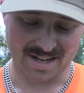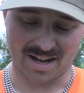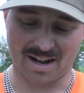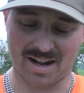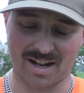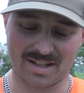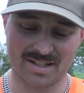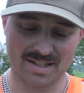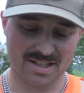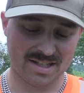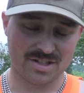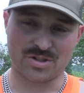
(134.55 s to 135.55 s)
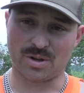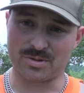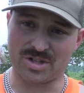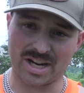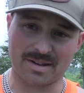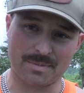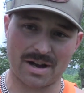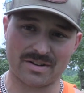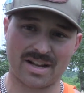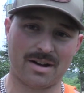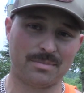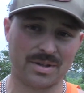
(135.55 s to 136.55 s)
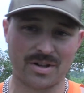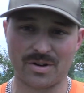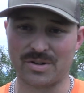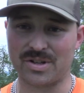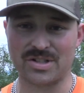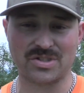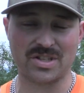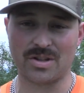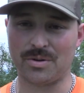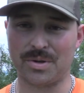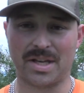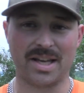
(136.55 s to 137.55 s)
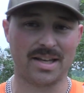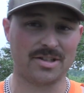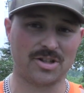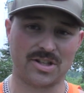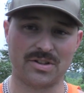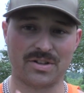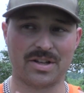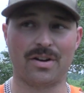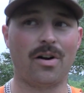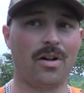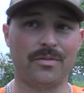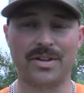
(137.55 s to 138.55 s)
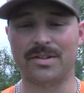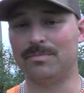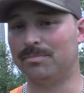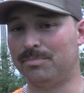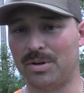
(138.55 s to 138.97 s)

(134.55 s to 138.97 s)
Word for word: Uh, so check them out down below. You can see the whole kit. You can look at all of it.